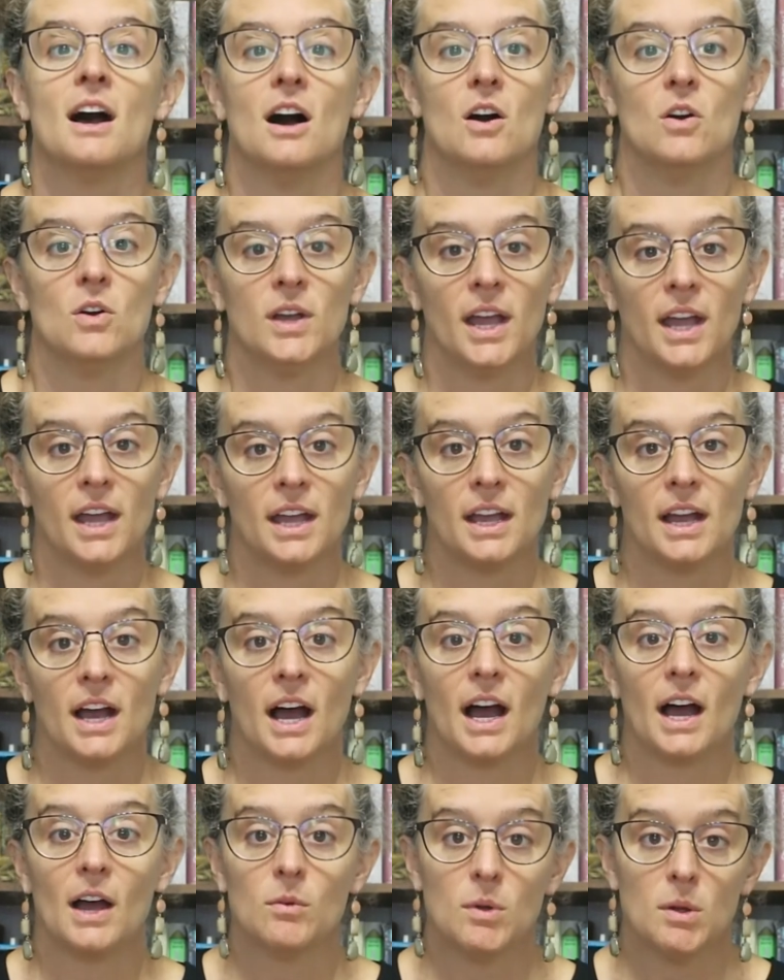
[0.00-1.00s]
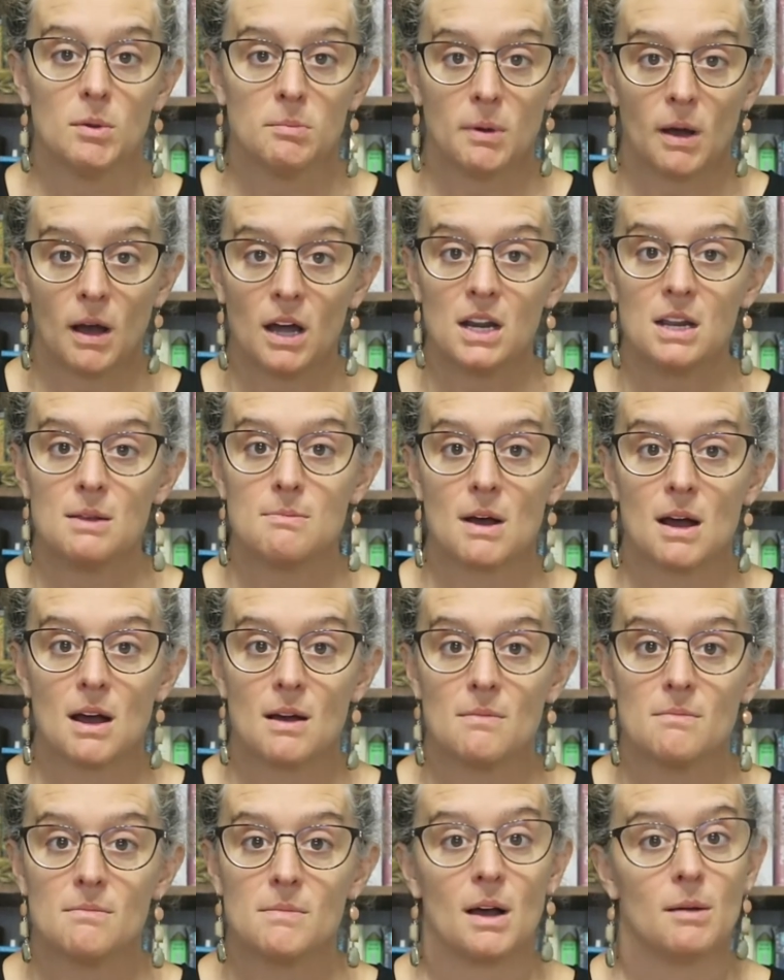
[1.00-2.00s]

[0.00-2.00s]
okay, I went potty, mom.